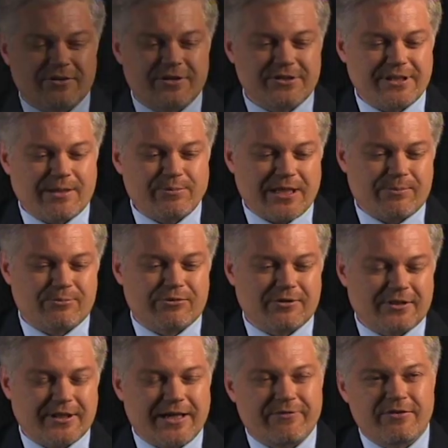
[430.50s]
the September
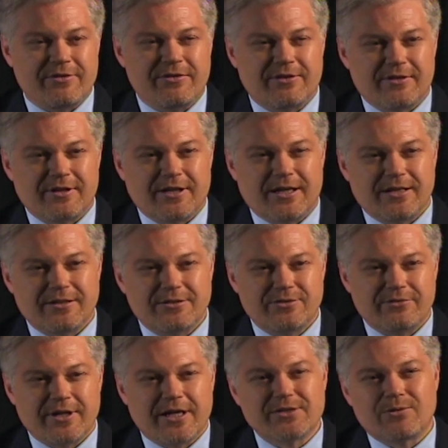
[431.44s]
11th,
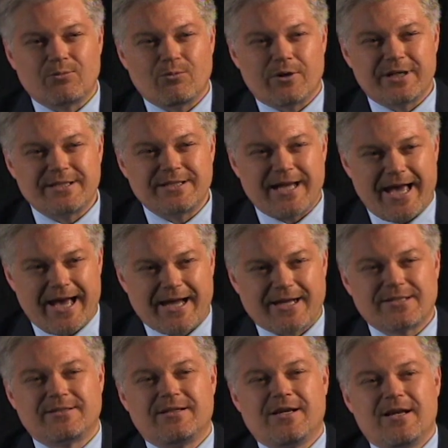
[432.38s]
2001
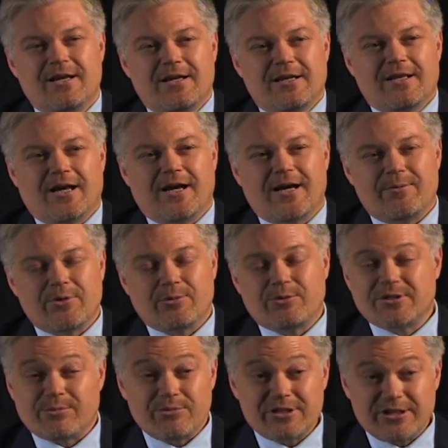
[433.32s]
attacks, there
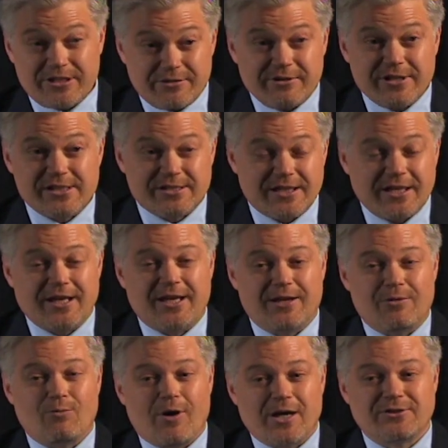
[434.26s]
was some serious
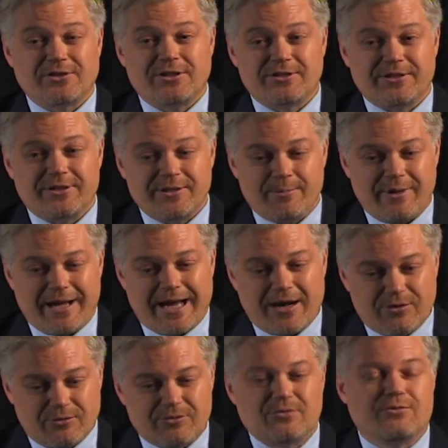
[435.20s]
thinking in Washington
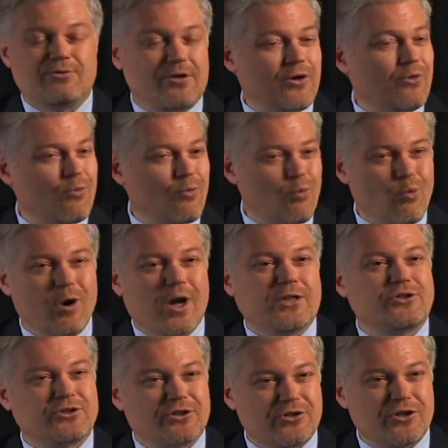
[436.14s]
about,
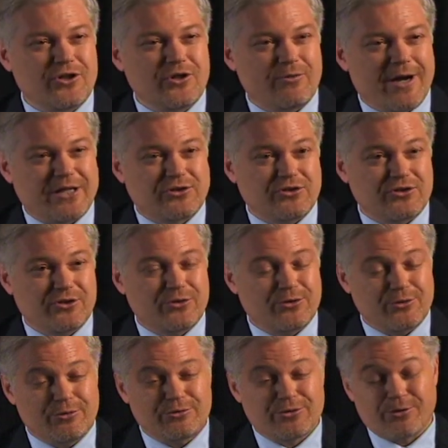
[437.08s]
what should the U.S.
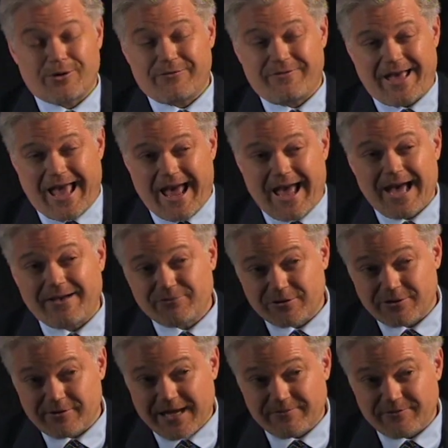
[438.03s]
do sort of
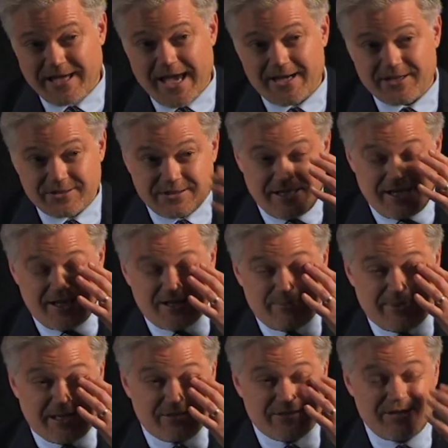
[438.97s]
after Afghanistan
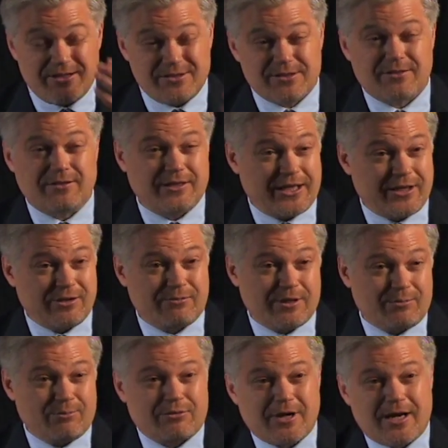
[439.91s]
about these
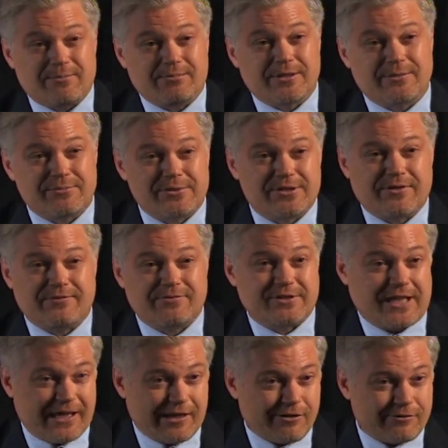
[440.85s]
lingering problems of
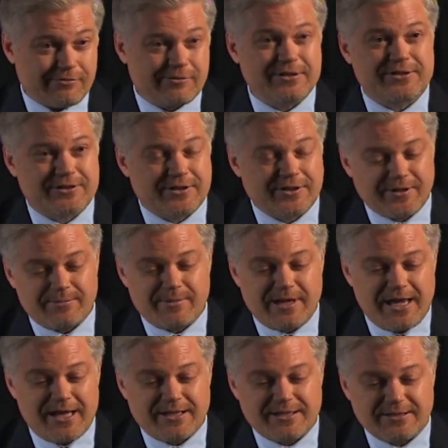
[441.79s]
terrorism
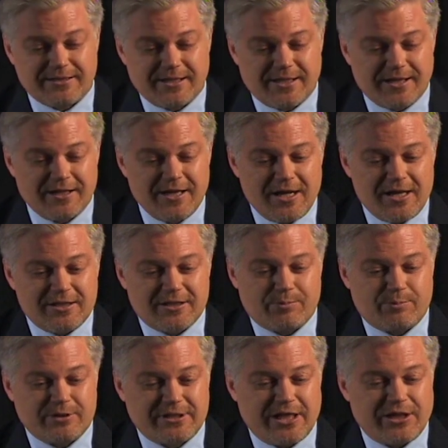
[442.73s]
and
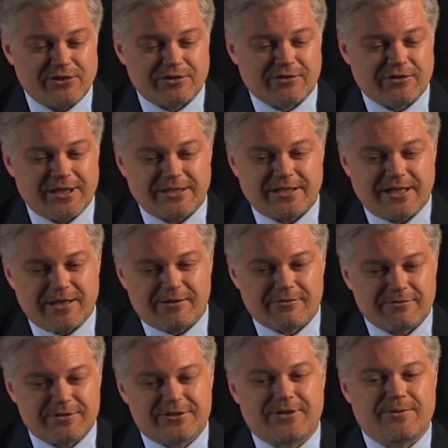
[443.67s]
the potential that
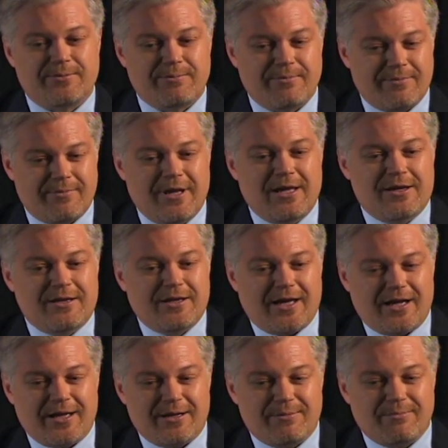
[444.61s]
terrorism
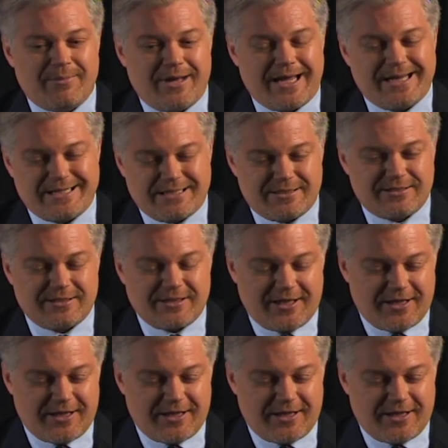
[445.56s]
might